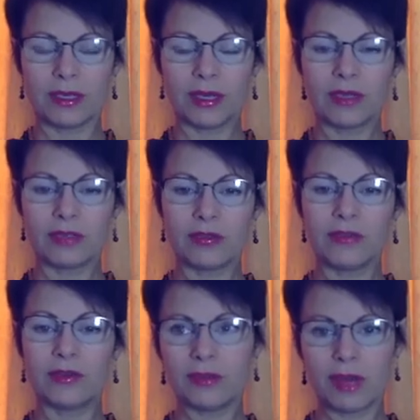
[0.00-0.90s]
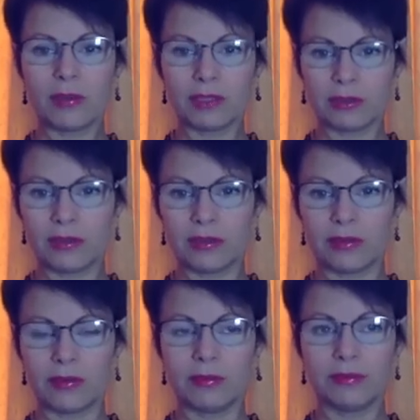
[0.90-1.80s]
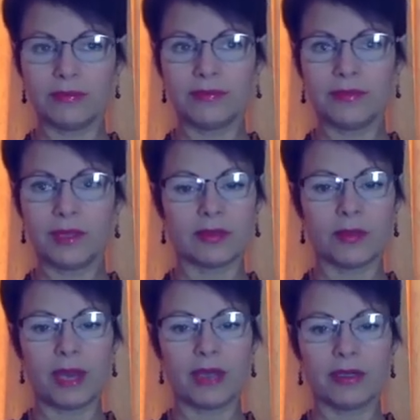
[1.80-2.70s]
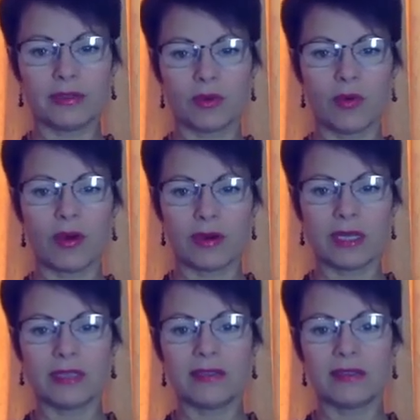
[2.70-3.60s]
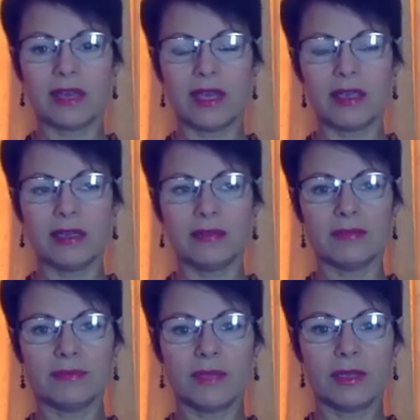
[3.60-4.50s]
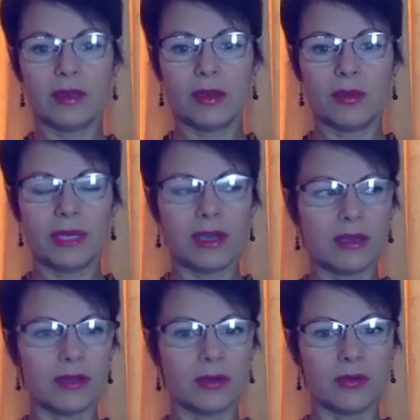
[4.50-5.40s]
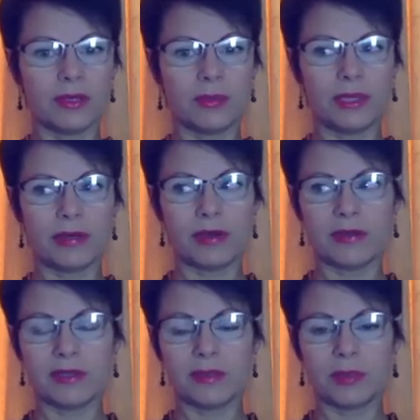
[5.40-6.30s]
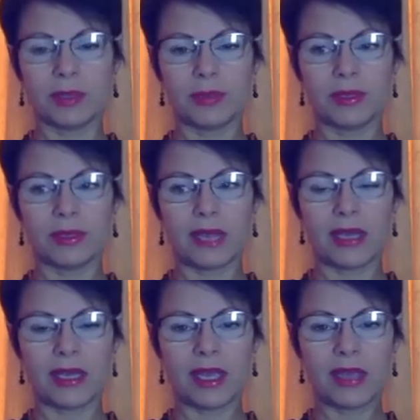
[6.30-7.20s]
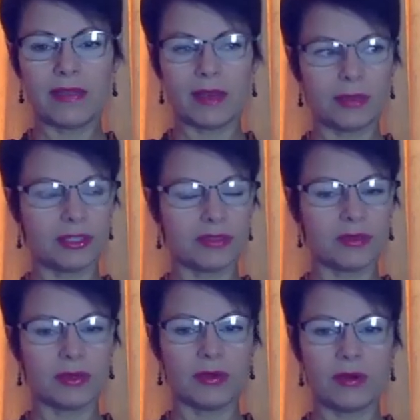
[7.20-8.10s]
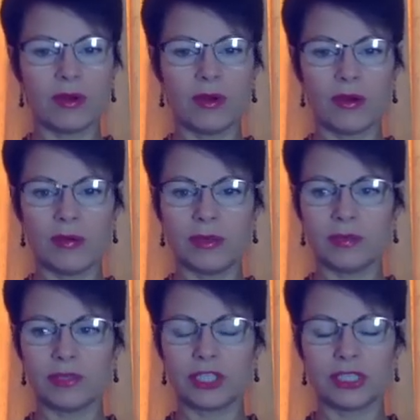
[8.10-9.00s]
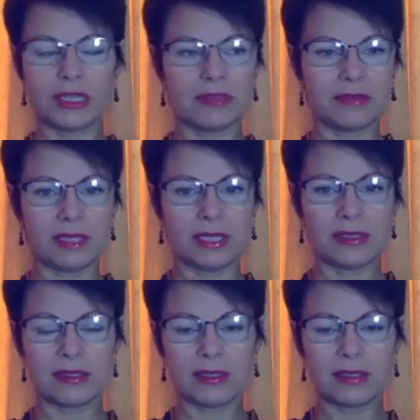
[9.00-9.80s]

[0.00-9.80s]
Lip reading: So if you come into the room, your body's aura is saying, oh my God, I don't want to be around these people. I hate them. I just want to go home and watch Netflix.